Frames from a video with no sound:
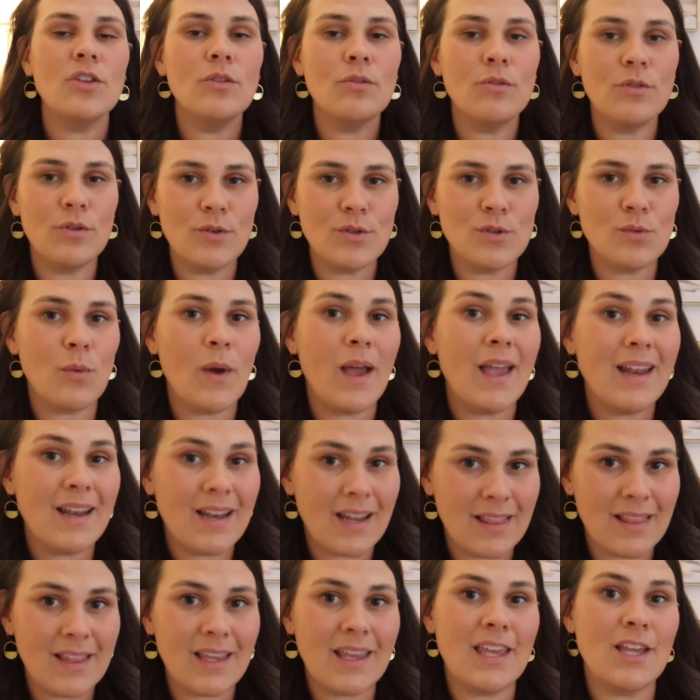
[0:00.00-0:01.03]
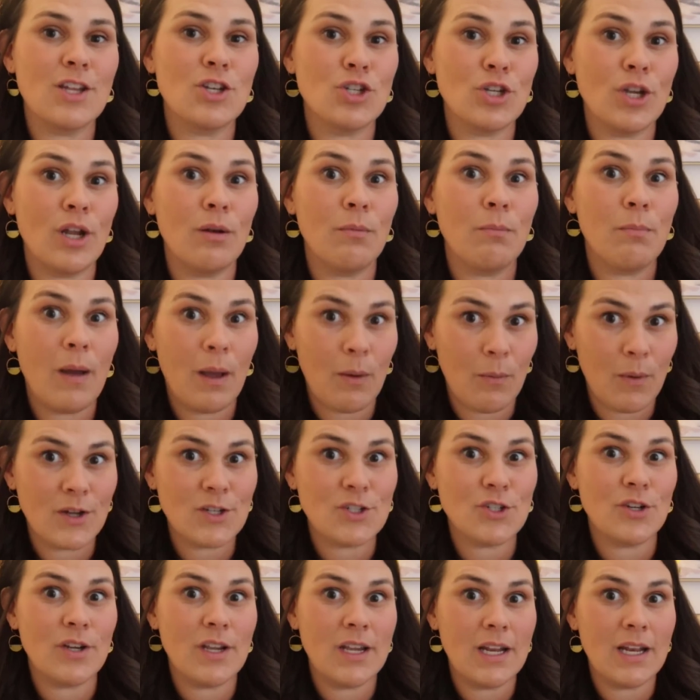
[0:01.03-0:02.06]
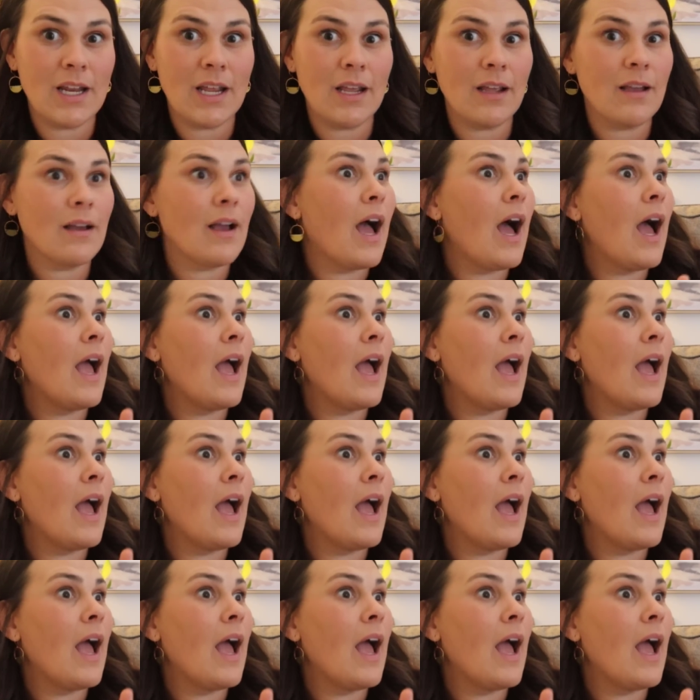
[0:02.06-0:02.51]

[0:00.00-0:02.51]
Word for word: You lose weight in the kitchen by what you're eating.